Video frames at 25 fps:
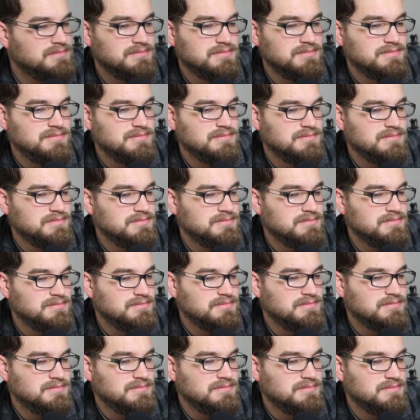
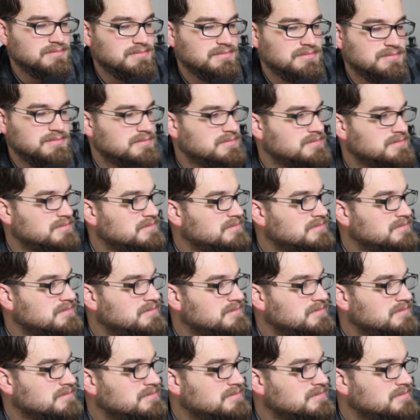
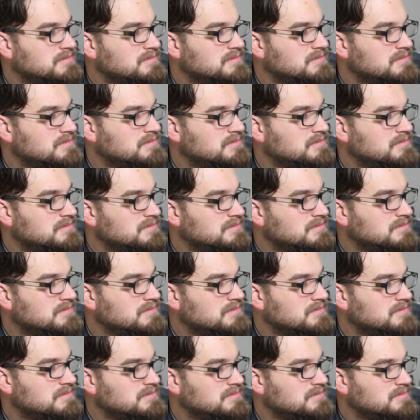
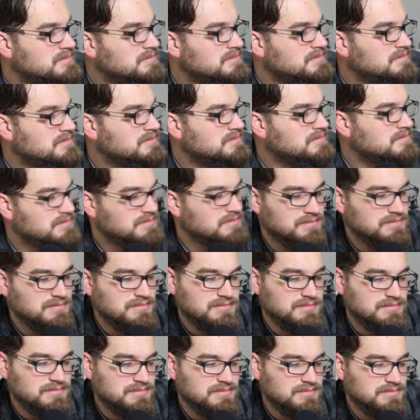
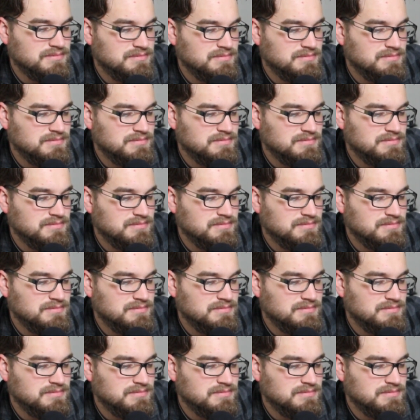(not speaking)